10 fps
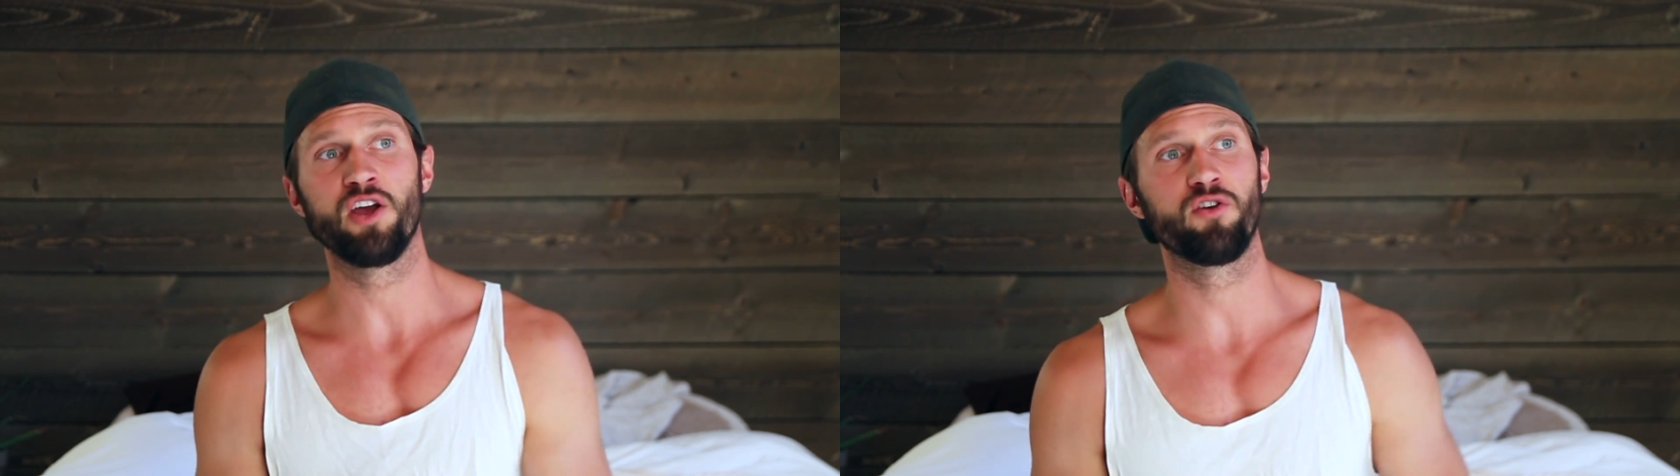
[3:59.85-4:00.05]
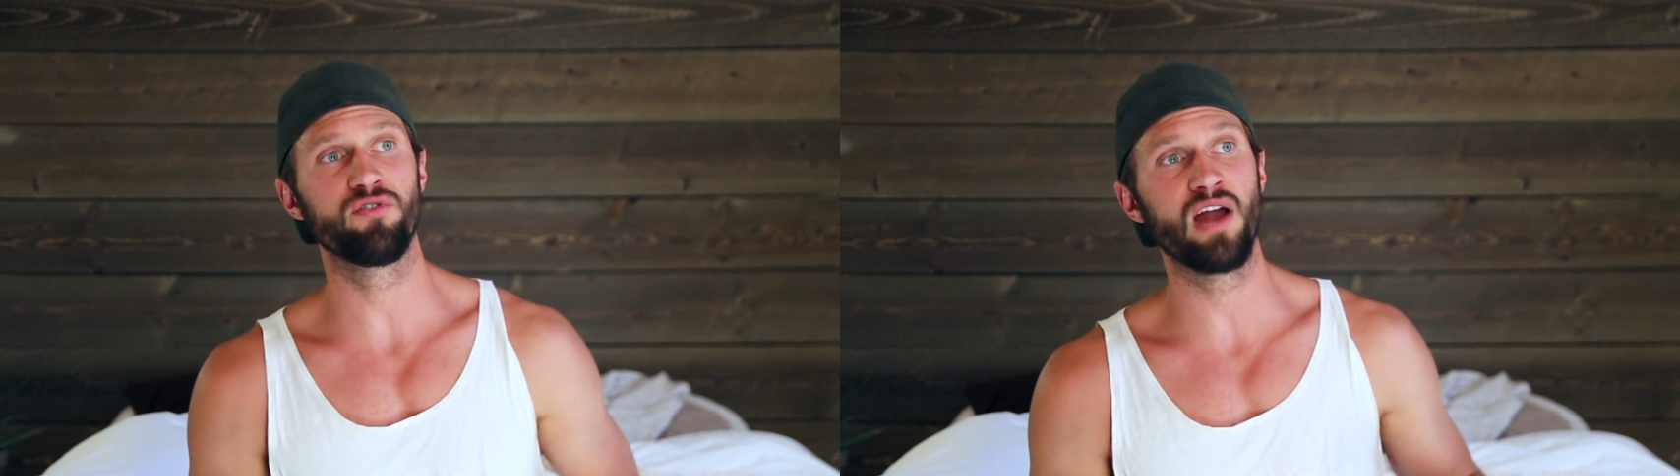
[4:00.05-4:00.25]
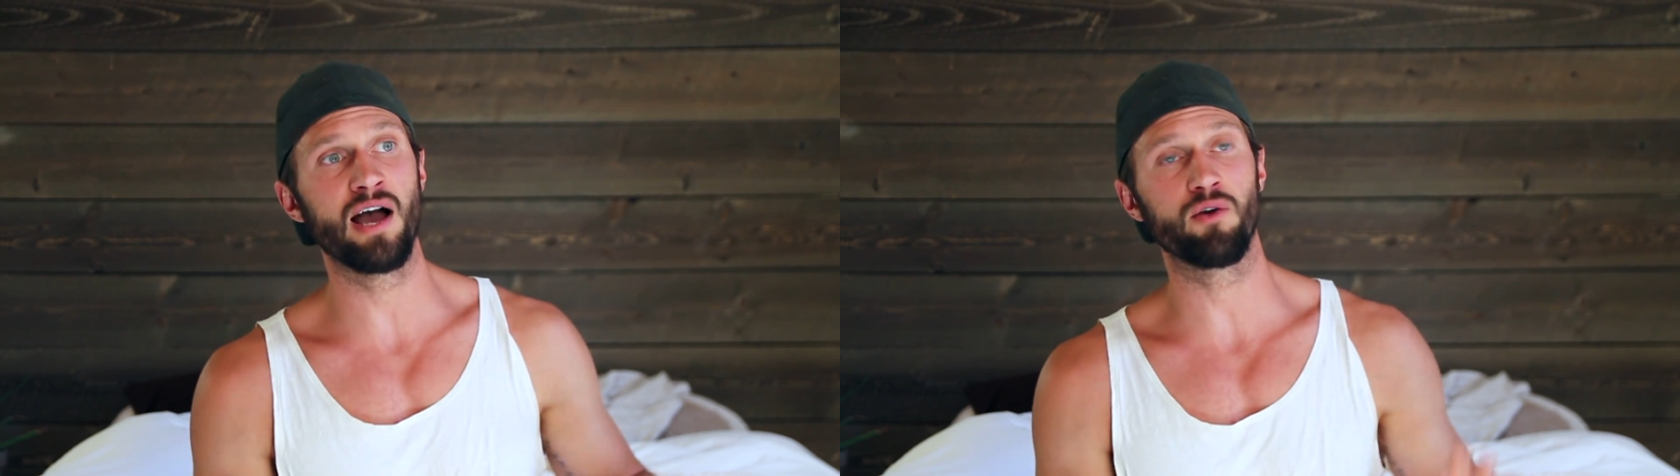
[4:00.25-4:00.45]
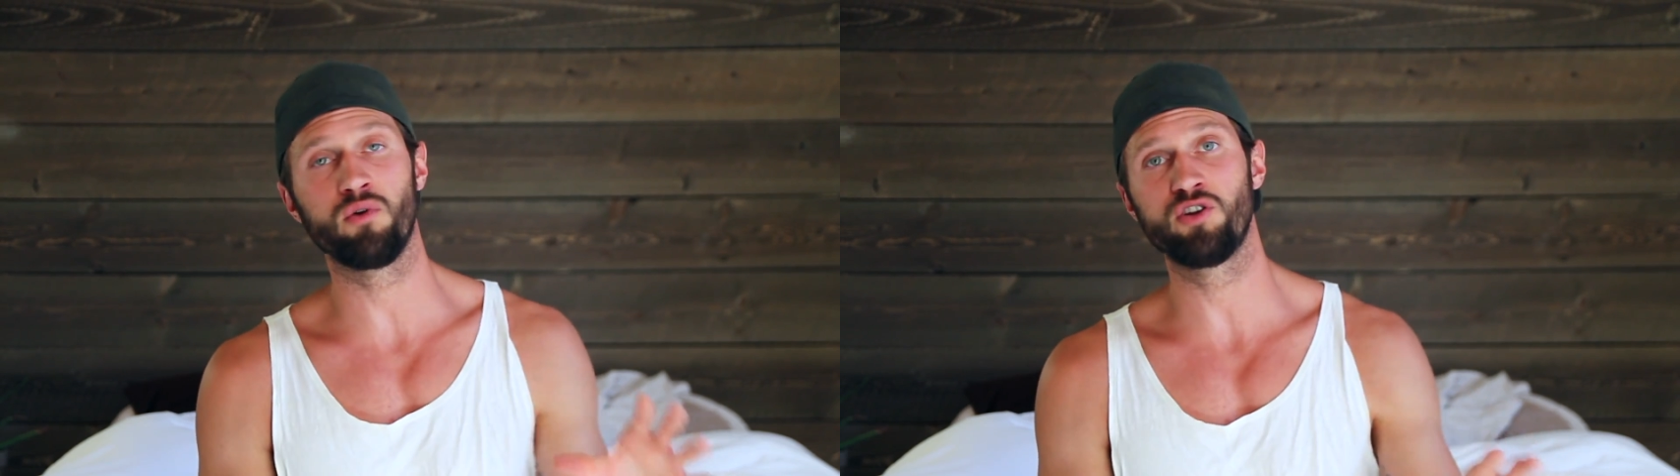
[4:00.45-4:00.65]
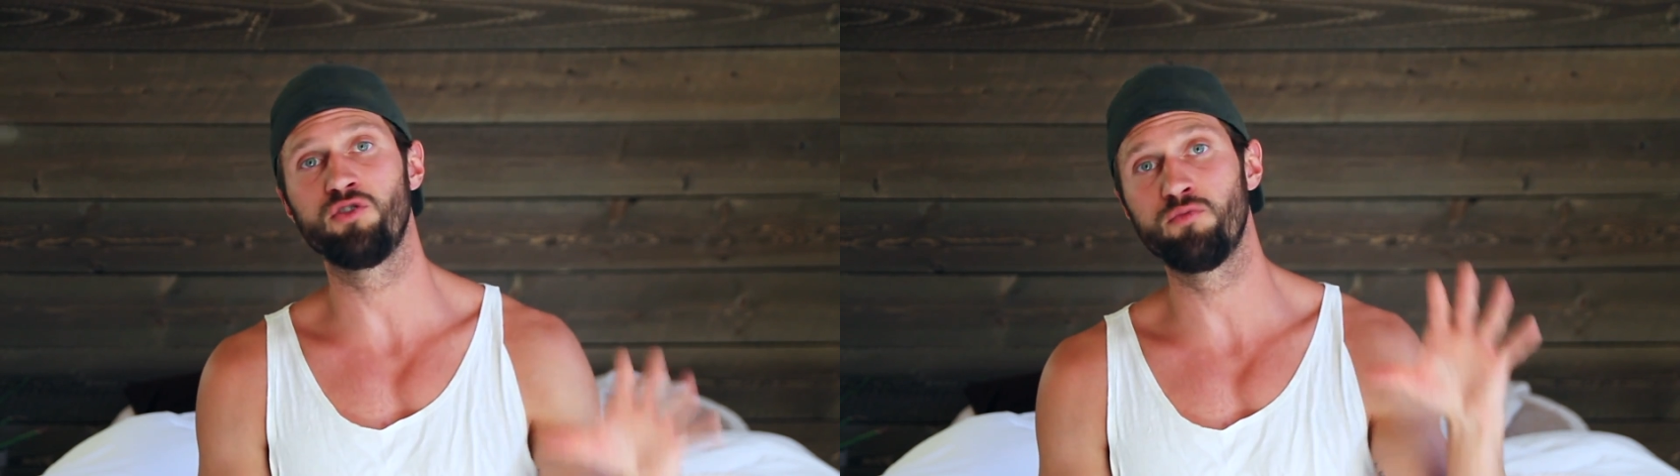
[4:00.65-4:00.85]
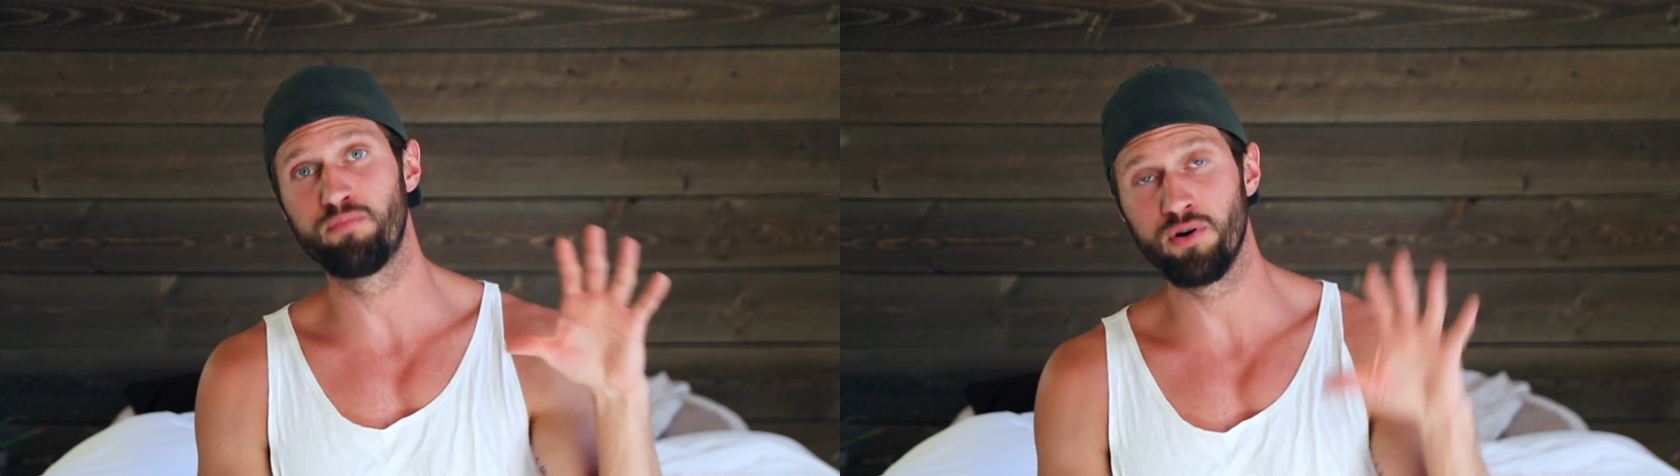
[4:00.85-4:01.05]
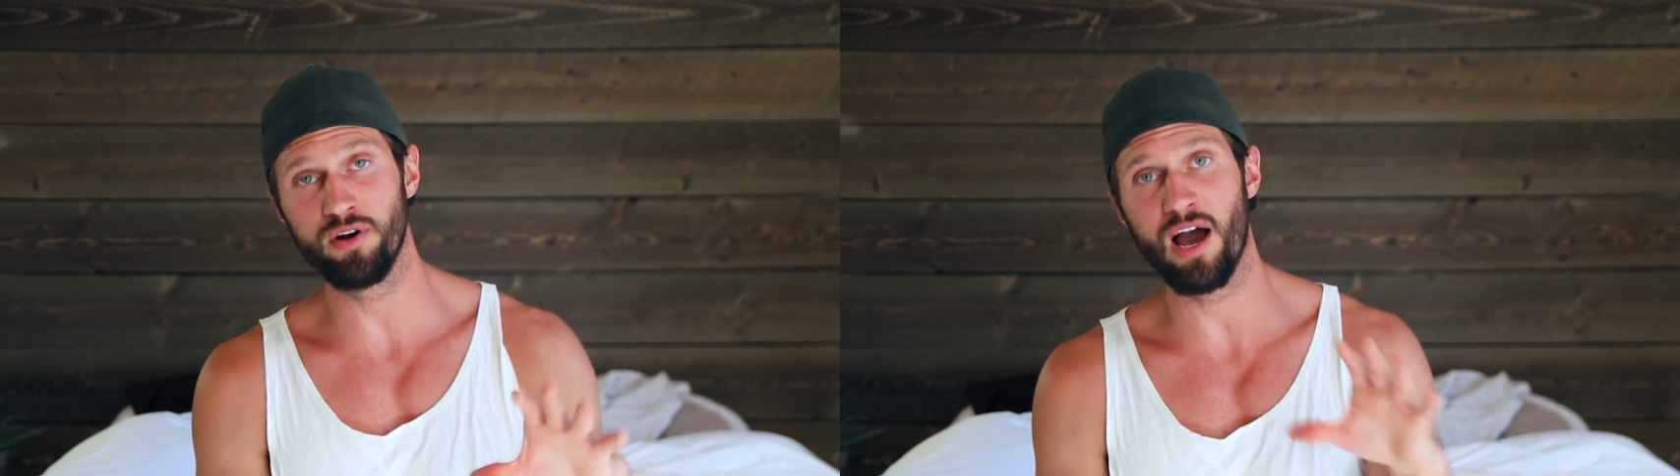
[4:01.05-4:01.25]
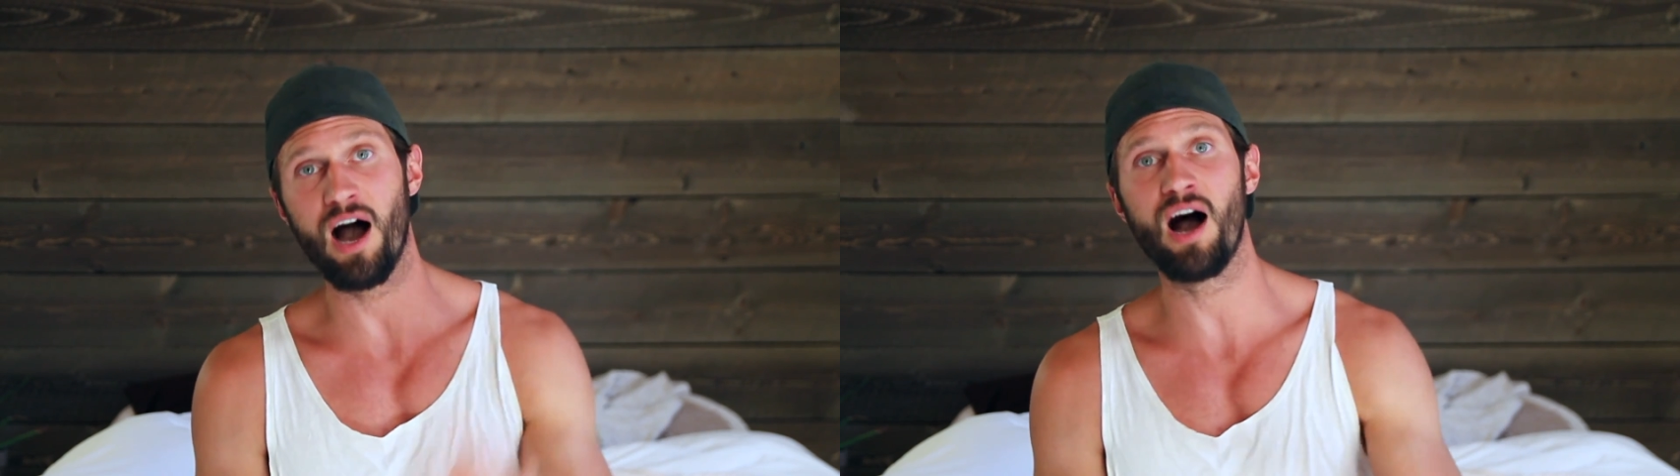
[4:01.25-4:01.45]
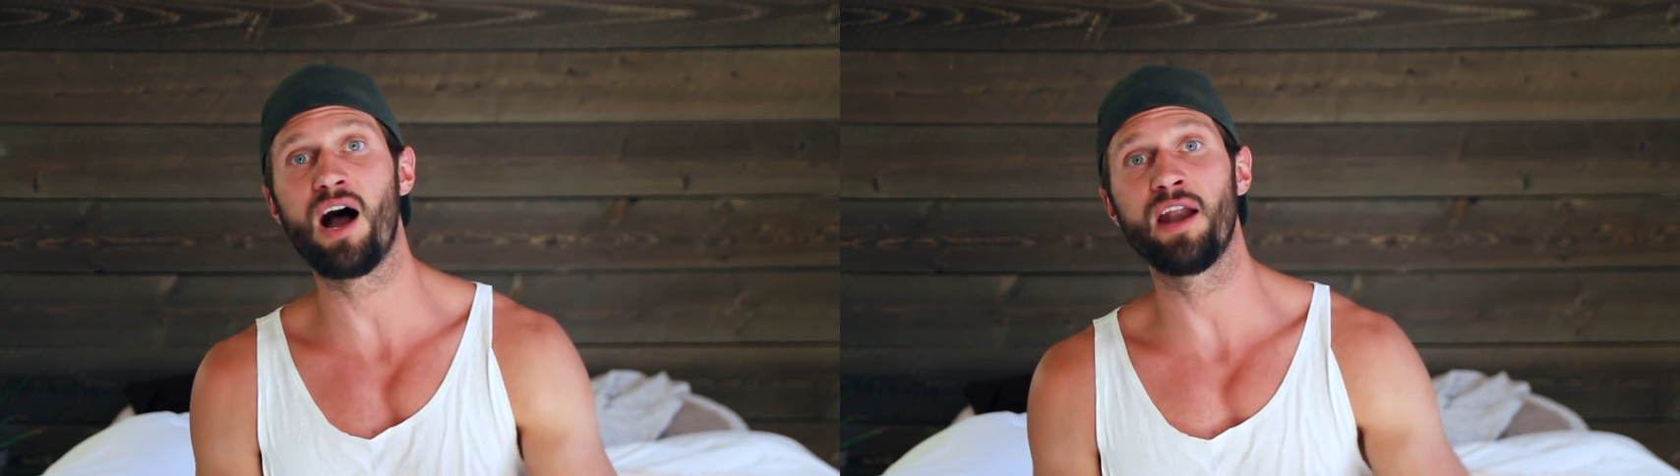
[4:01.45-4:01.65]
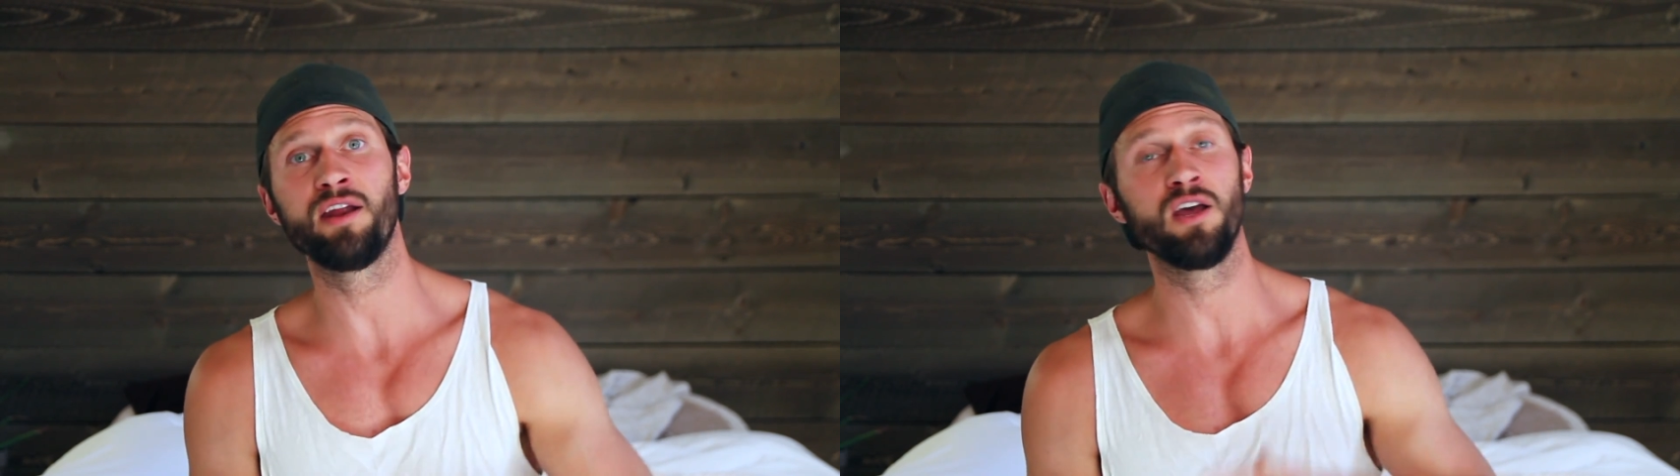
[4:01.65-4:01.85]
you're not going to put
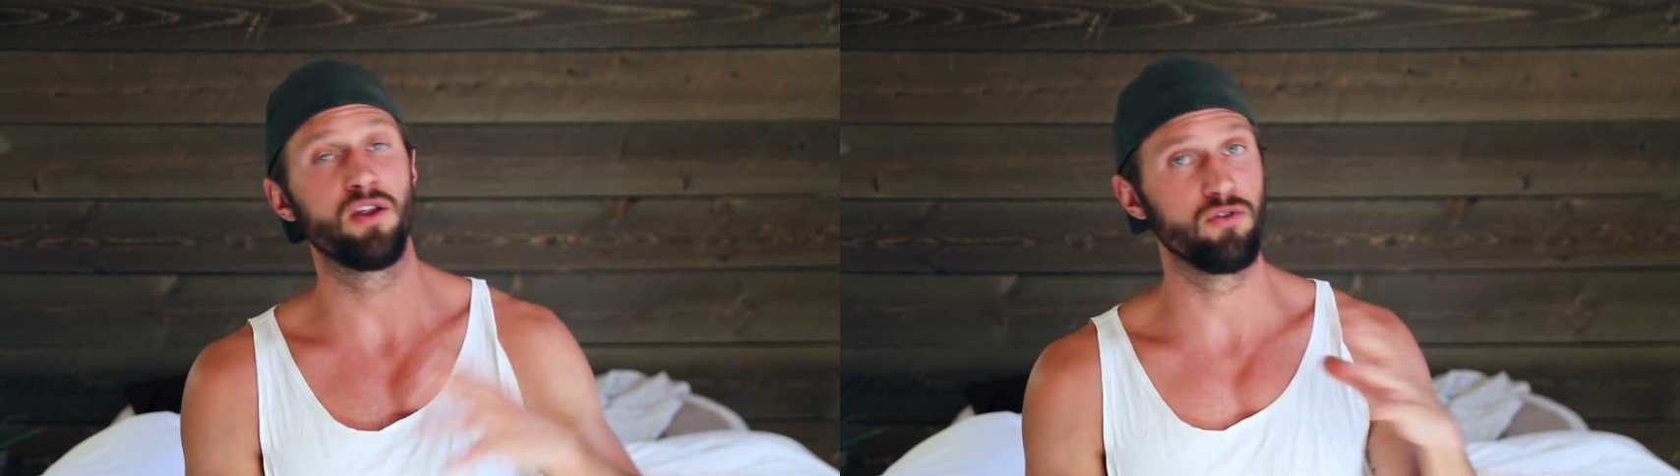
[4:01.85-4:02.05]
on